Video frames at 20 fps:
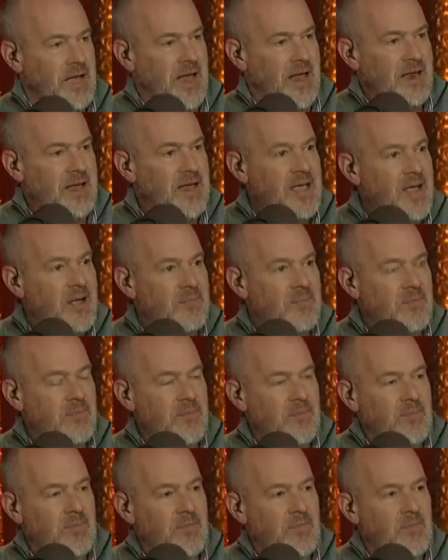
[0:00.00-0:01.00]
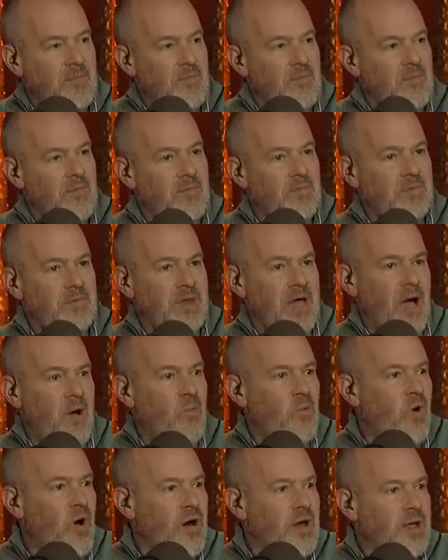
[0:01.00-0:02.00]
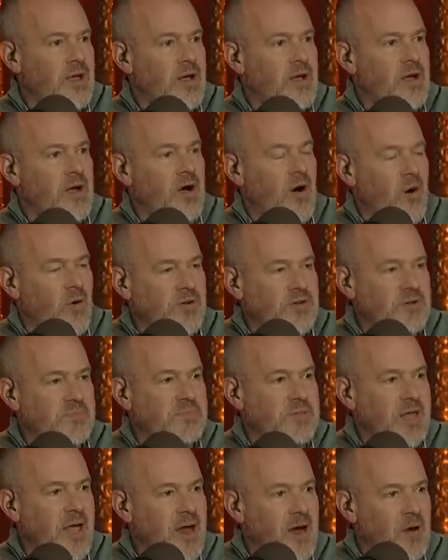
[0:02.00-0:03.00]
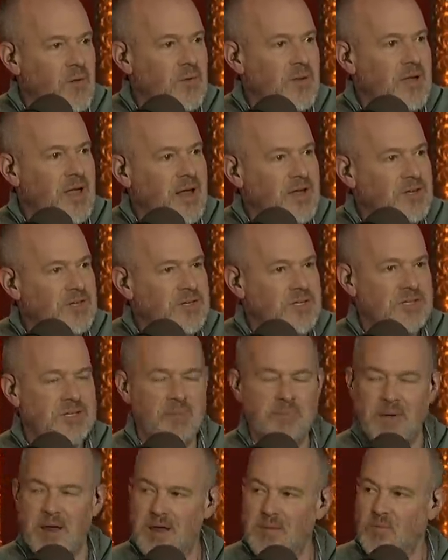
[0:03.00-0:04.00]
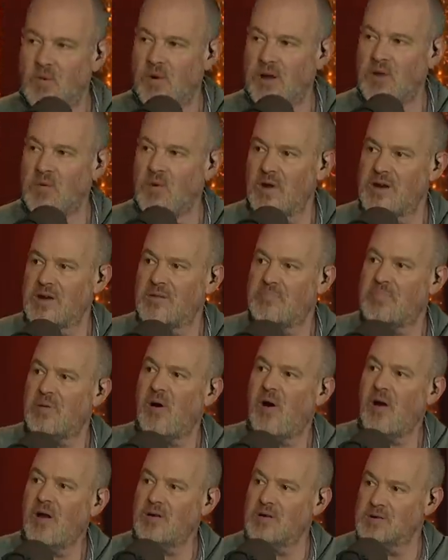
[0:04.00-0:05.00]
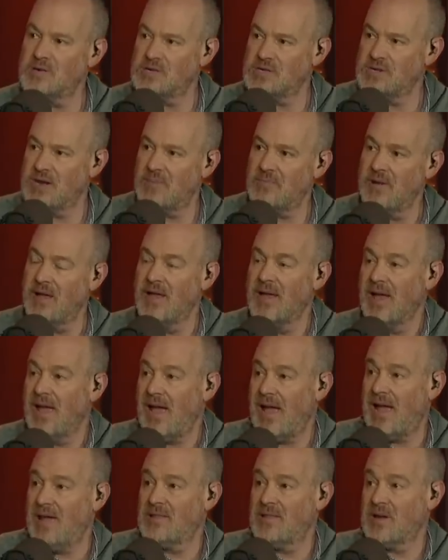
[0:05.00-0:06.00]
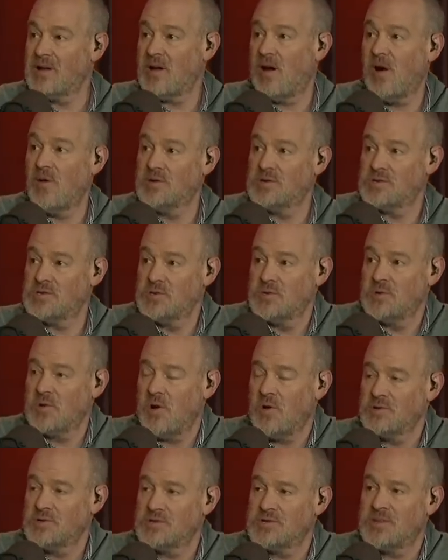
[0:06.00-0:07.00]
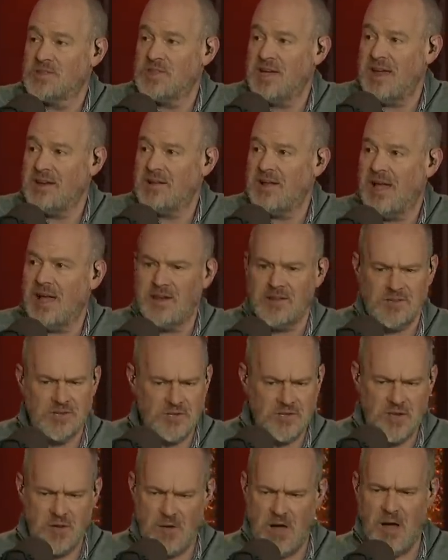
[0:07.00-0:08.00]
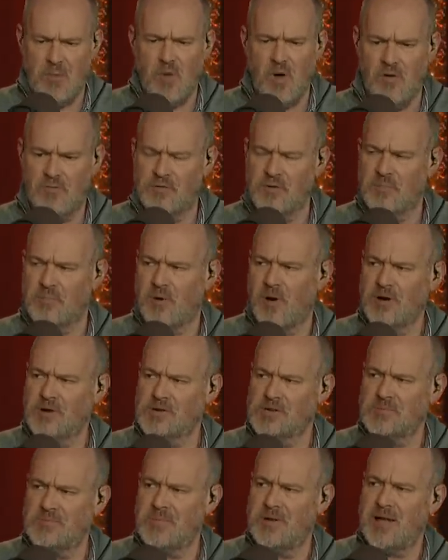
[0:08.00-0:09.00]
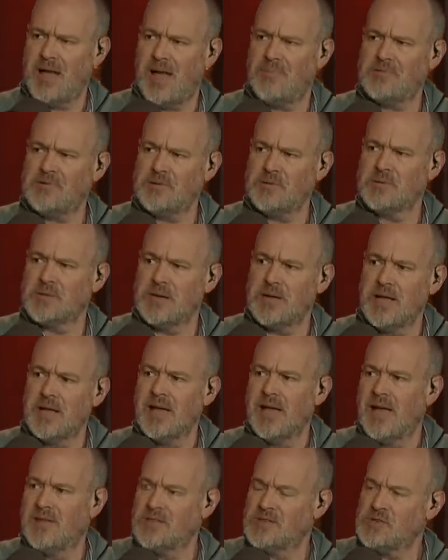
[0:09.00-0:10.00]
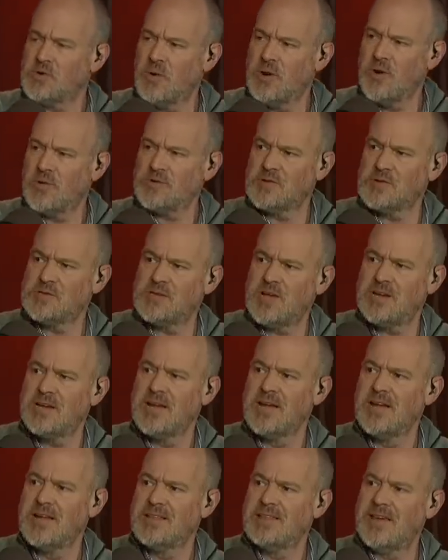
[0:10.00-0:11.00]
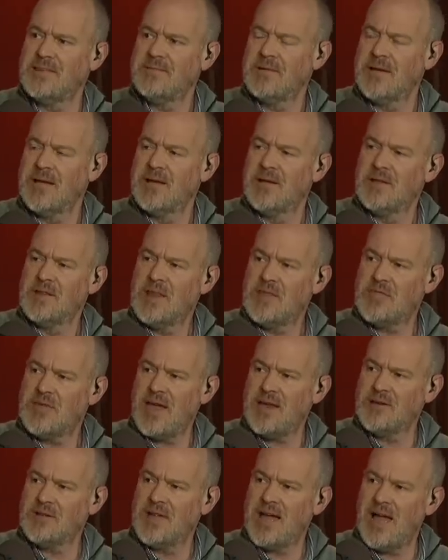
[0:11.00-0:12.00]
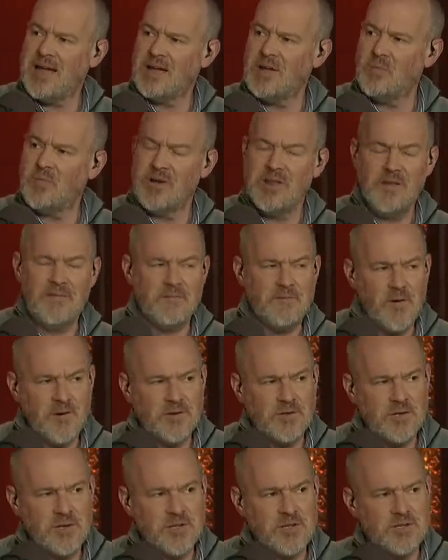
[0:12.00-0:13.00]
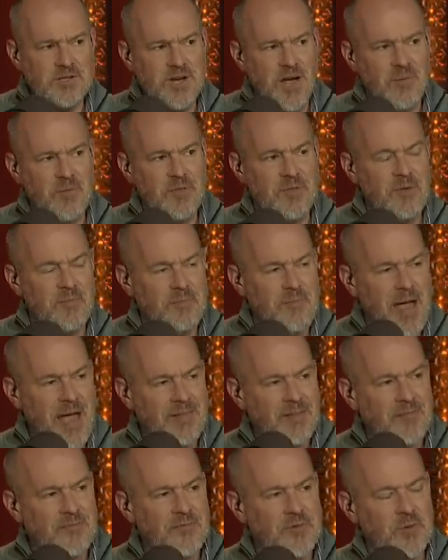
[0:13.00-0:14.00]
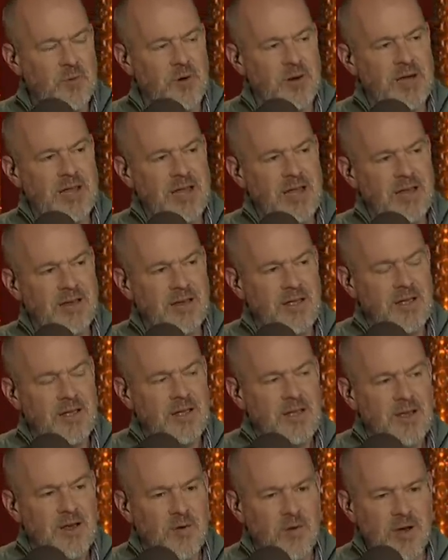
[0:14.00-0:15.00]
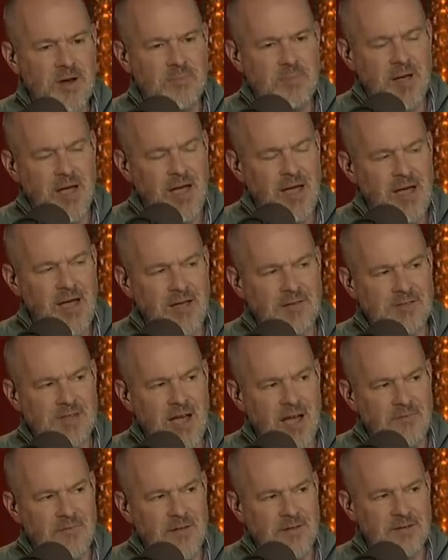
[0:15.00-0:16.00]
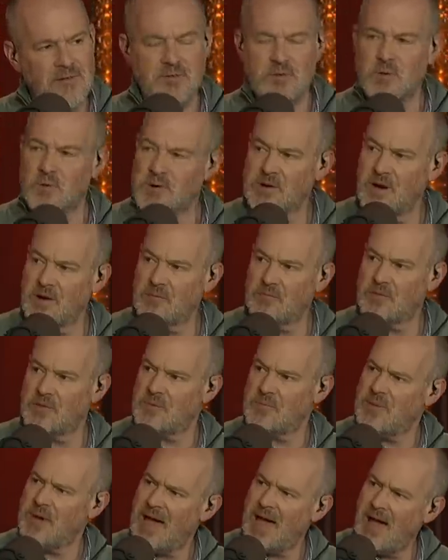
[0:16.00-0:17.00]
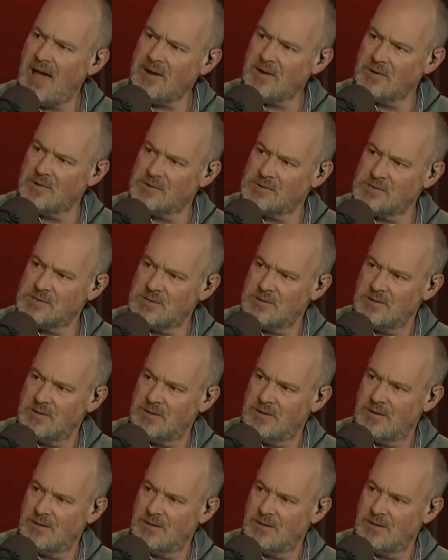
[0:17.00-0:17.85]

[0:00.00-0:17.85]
And him not wanting a coach player relationship anymore, he wanted a partnership. And the coach, new coach Nathaniel Hackett says, I'm all for the partnership. Absolutely. And the story also said that Nathaniel Hackett, when he first took the job with Matt LaFleur in Green Bay as the offensive coordinator for the Packers,